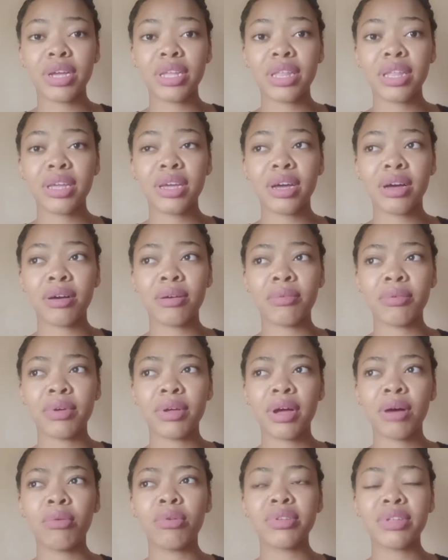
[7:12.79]
I think
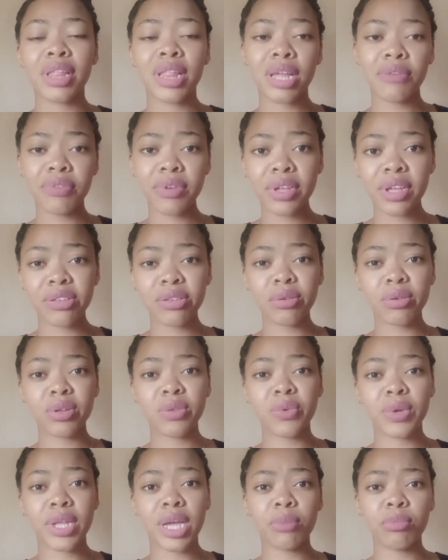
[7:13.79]
I was 11 years
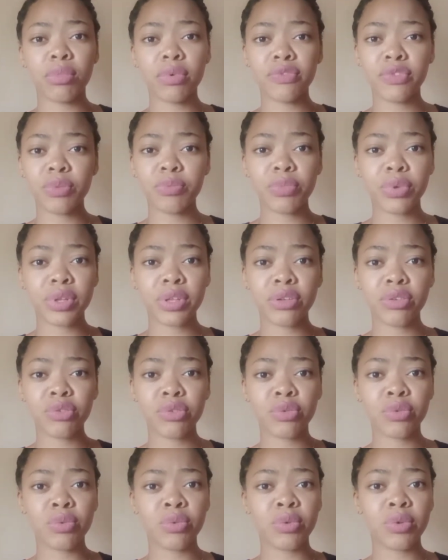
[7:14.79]
old when I moved to boarding
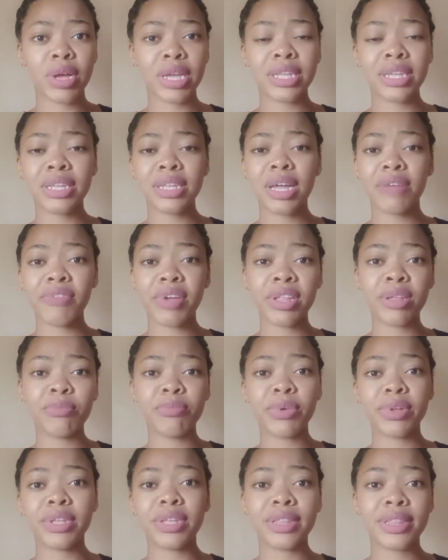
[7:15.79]
school. I didn't have
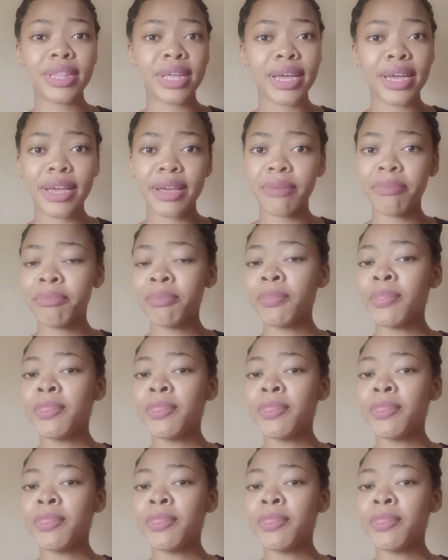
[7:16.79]
anybody there.